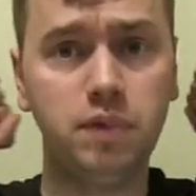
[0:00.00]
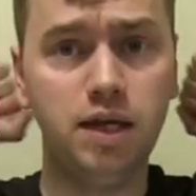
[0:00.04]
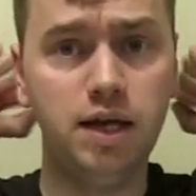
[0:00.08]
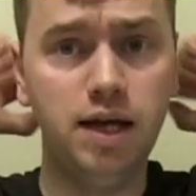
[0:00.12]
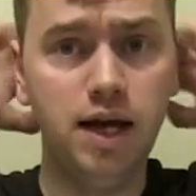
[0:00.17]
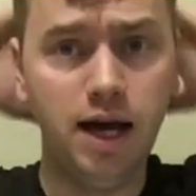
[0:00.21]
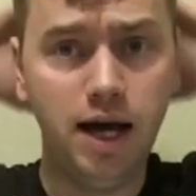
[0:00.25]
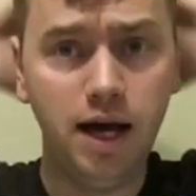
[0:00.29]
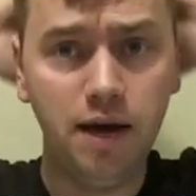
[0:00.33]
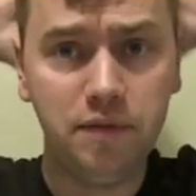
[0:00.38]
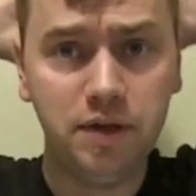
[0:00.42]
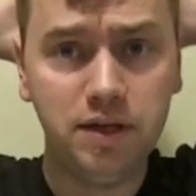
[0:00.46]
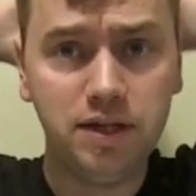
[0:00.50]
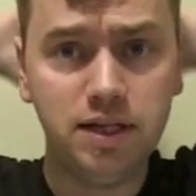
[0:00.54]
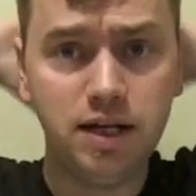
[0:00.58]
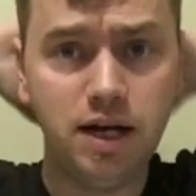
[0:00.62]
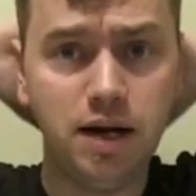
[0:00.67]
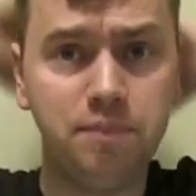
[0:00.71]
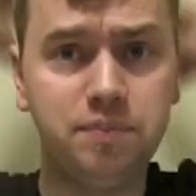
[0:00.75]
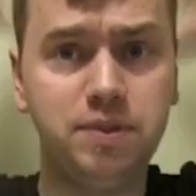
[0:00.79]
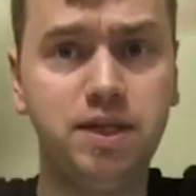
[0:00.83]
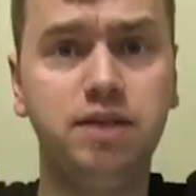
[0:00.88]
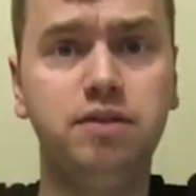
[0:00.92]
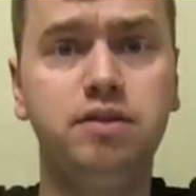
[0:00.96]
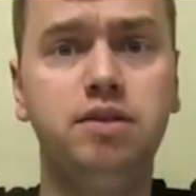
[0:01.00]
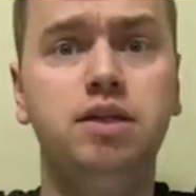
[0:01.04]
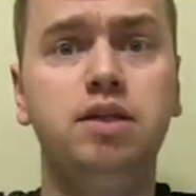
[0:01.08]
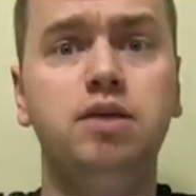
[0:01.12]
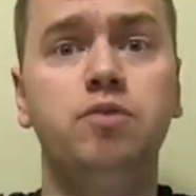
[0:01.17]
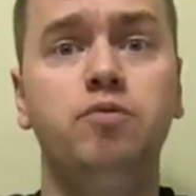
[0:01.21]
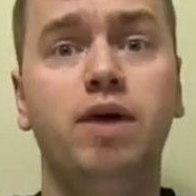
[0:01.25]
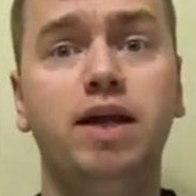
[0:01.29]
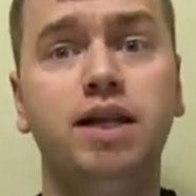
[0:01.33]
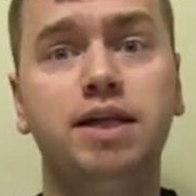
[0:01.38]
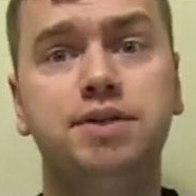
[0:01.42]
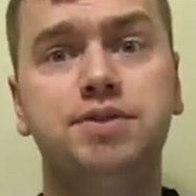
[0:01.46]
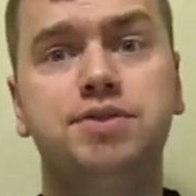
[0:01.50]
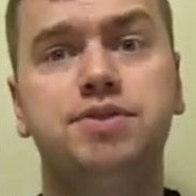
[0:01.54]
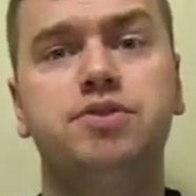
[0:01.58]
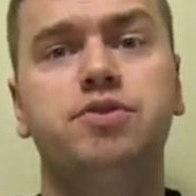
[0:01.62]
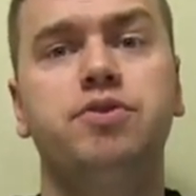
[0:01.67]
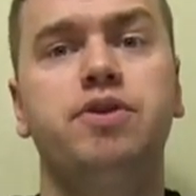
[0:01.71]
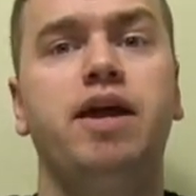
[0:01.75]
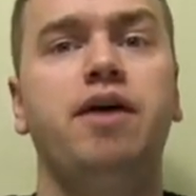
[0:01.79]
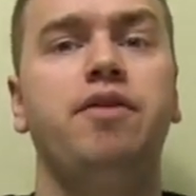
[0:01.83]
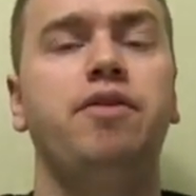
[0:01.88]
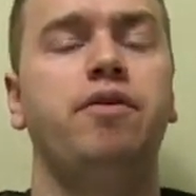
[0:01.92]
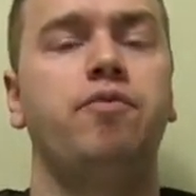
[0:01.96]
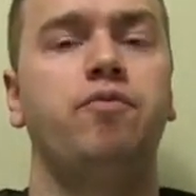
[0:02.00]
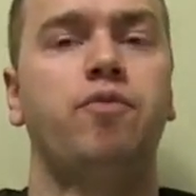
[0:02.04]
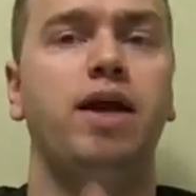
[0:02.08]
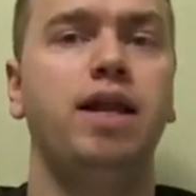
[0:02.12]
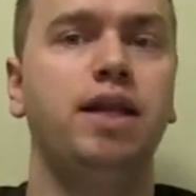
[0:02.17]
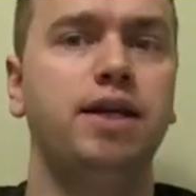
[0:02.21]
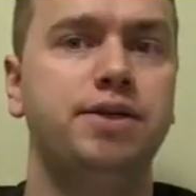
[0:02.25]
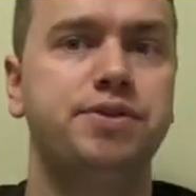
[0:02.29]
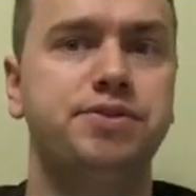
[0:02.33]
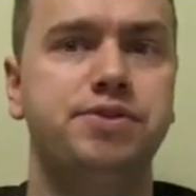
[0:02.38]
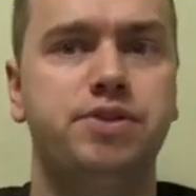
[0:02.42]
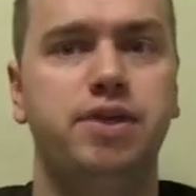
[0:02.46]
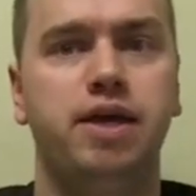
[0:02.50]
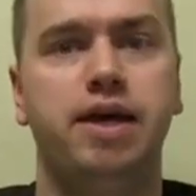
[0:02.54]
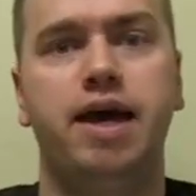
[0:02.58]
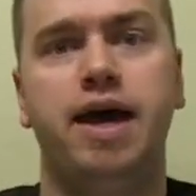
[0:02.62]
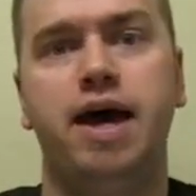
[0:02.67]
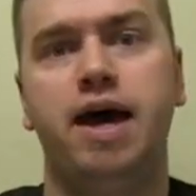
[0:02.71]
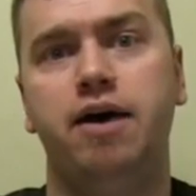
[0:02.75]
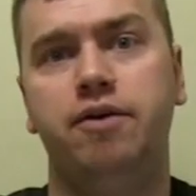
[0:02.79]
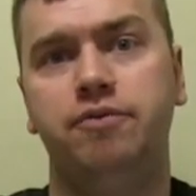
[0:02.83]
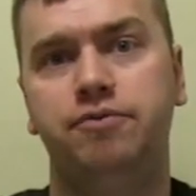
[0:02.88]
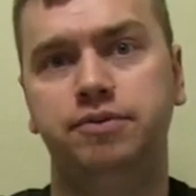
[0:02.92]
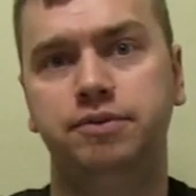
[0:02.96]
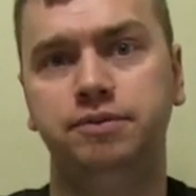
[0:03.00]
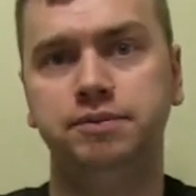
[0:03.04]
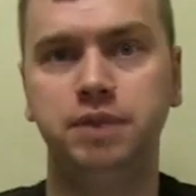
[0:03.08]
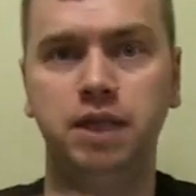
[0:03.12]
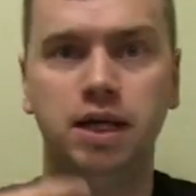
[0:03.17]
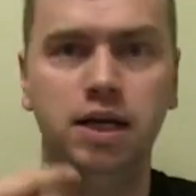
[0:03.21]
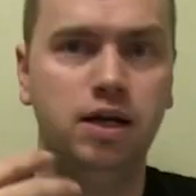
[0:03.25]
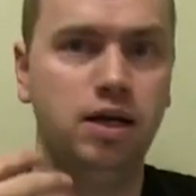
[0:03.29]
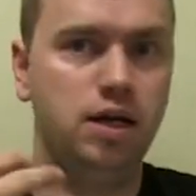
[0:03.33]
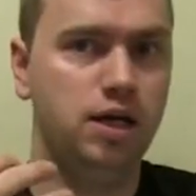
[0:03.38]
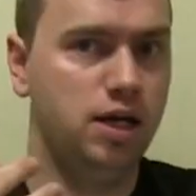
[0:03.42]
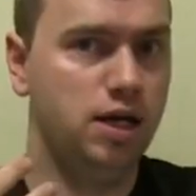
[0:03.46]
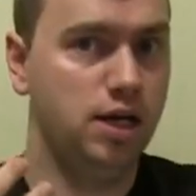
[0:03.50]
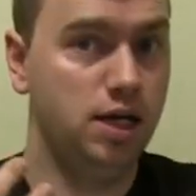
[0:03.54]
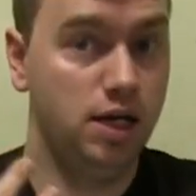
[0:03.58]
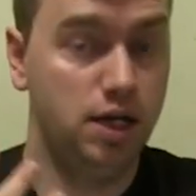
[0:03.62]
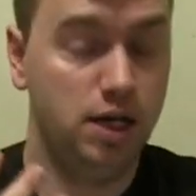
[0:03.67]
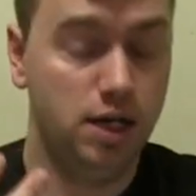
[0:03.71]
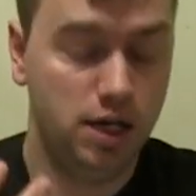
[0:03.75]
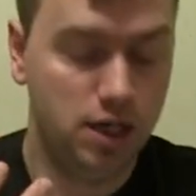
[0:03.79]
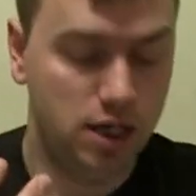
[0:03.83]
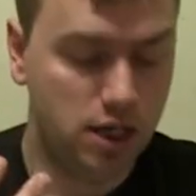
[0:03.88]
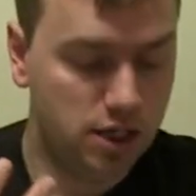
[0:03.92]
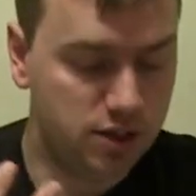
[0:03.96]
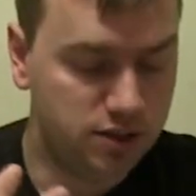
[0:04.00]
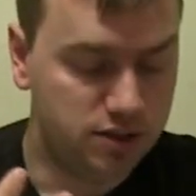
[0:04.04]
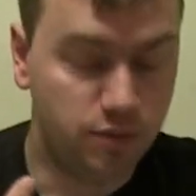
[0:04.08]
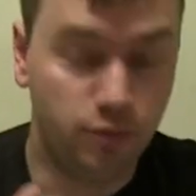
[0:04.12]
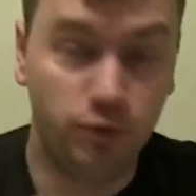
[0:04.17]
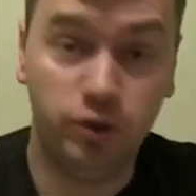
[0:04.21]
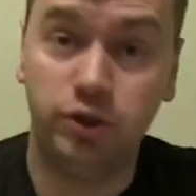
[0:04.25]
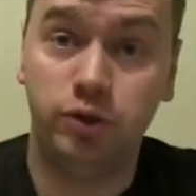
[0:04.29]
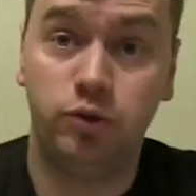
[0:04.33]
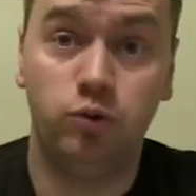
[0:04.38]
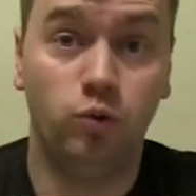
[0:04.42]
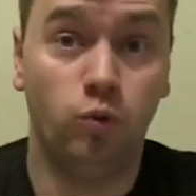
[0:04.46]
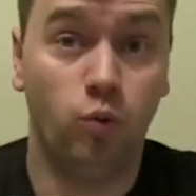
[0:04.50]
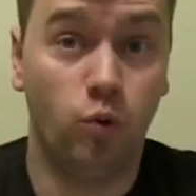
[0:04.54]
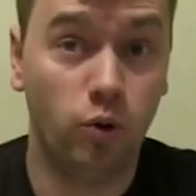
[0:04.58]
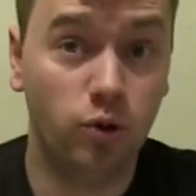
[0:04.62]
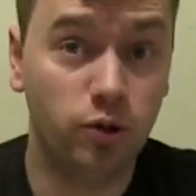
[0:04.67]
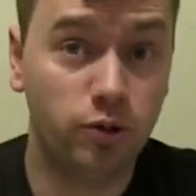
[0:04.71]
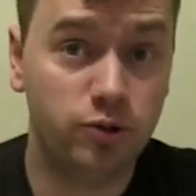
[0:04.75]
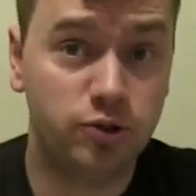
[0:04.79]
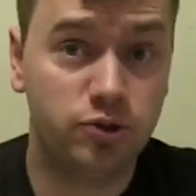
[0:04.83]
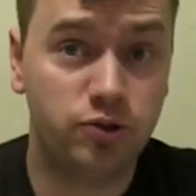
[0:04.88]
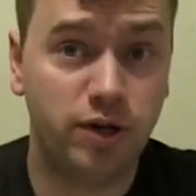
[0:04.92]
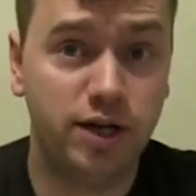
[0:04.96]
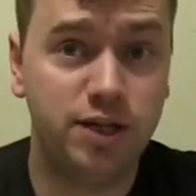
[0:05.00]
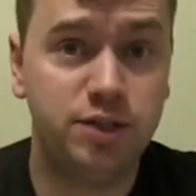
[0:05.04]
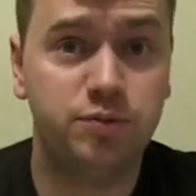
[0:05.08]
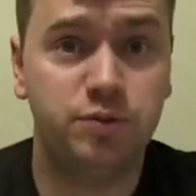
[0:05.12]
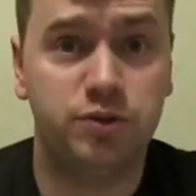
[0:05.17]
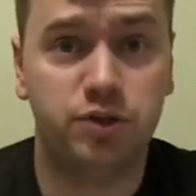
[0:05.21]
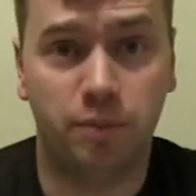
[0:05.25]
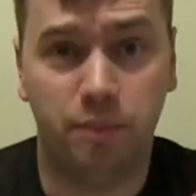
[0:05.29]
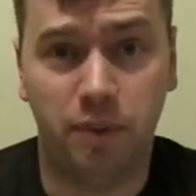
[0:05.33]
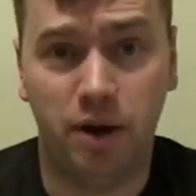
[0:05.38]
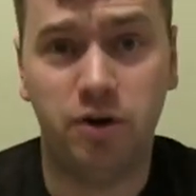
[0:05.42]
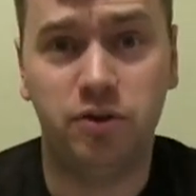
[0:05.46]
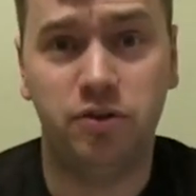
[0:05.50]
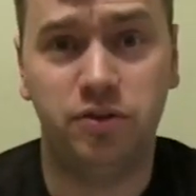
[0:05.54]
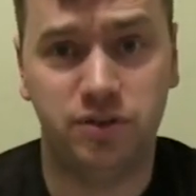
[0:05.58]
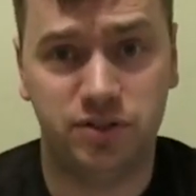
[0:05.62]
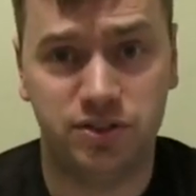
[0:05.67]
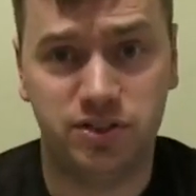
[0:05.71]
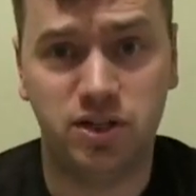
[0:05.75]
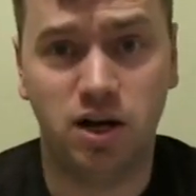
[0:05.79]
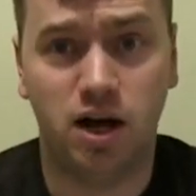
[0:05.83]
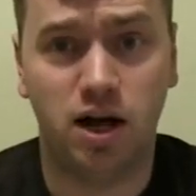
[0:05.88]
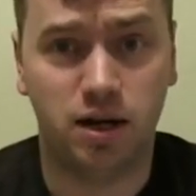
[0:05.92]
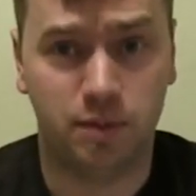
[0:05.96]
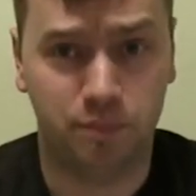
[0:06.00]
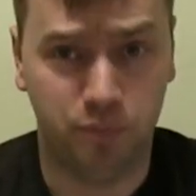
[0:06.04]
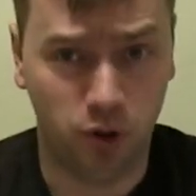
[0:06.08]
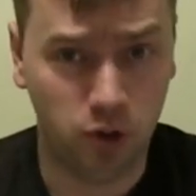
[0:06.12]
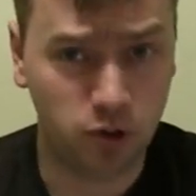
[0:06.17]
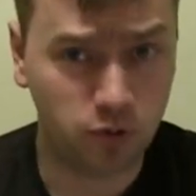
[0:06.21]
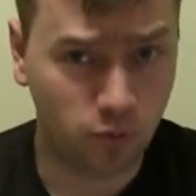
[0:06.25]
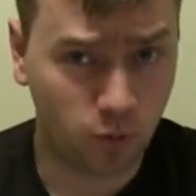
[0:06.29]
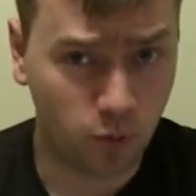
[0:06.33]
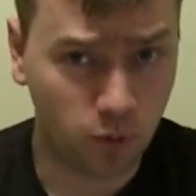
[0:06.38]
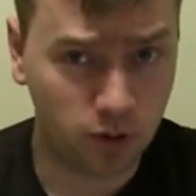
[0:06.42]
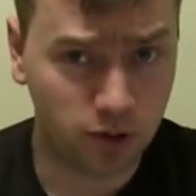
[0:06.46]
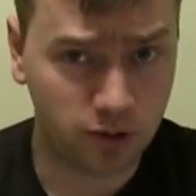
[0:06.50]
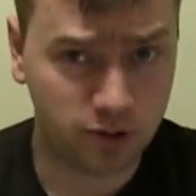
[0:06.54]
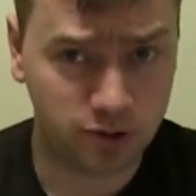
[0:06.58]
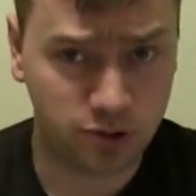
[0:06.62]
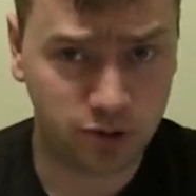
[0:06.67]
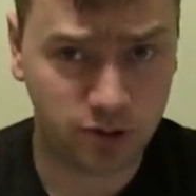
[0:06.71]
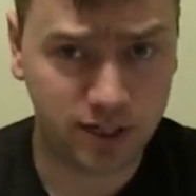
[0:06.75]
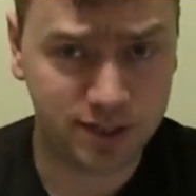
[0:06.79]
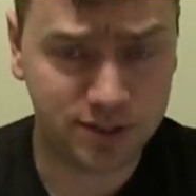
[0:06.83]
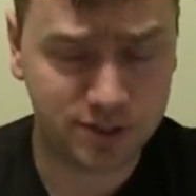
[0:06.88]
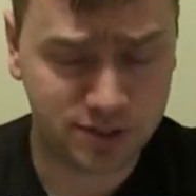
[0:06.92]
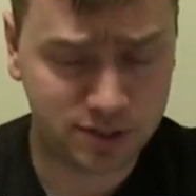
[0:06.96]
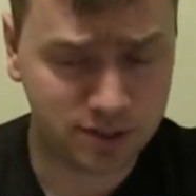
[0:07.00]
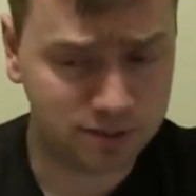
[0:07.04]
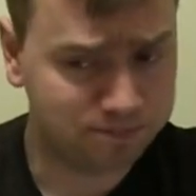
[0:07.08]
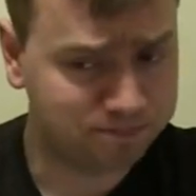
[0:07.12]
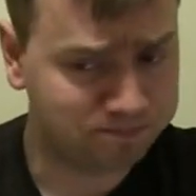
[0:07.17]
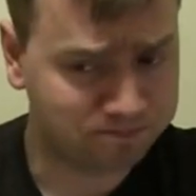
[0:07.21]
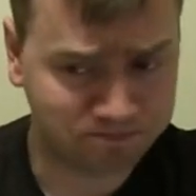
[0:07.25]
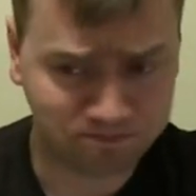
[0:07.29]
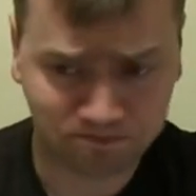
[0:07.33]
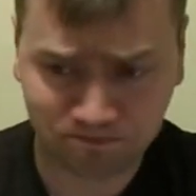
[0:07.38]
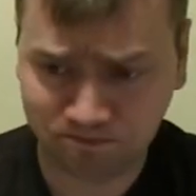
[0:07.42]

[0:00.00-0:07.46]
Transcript: They did update the relics, so now they have relics. They have Some really cool Warlord traits, which are better than the stock book Warlord traits.